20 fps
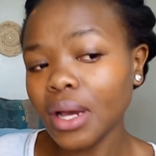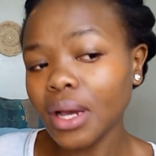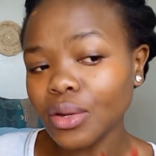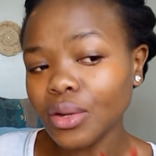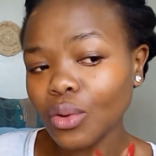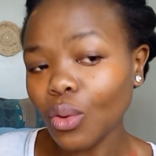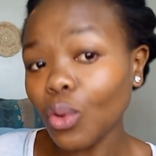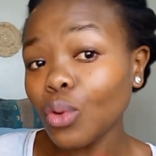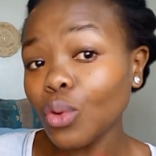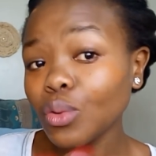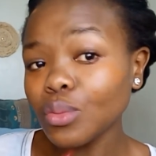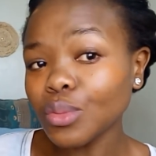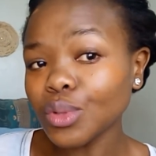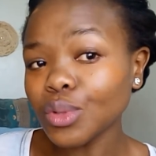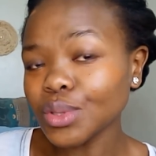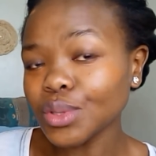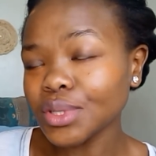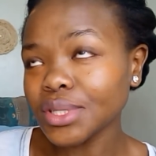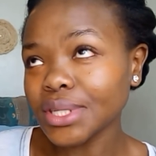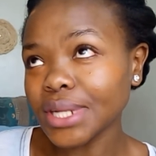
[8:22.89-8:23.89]
an
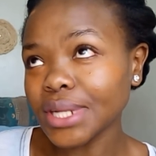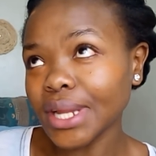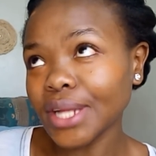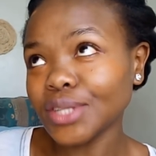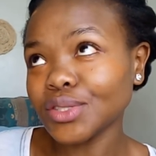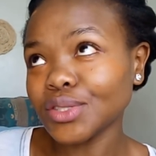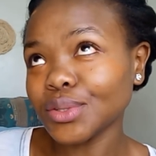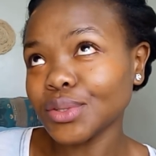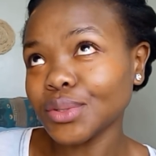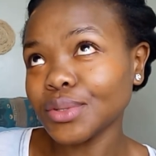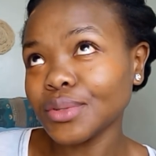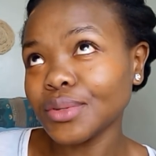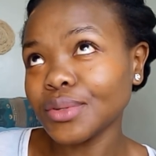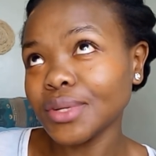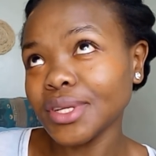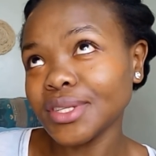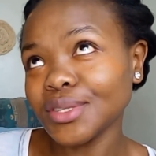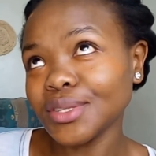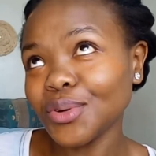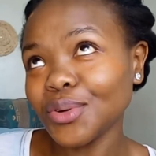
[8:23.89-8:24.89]
almost natural.
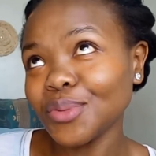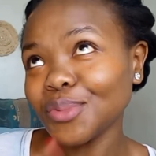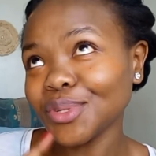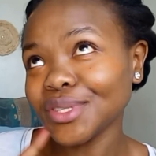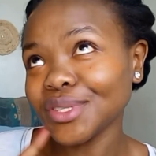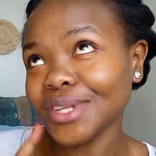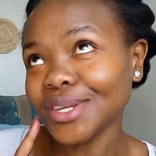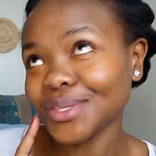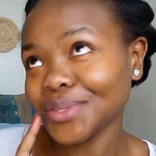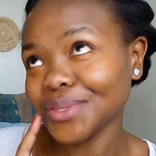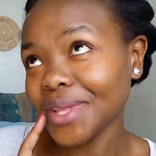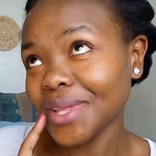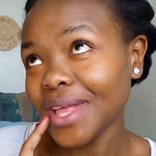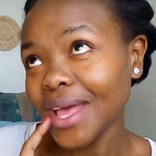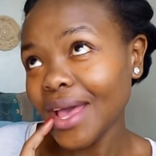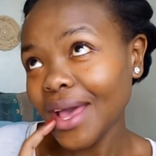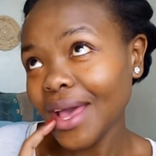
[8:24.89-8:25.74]
It's almost natural.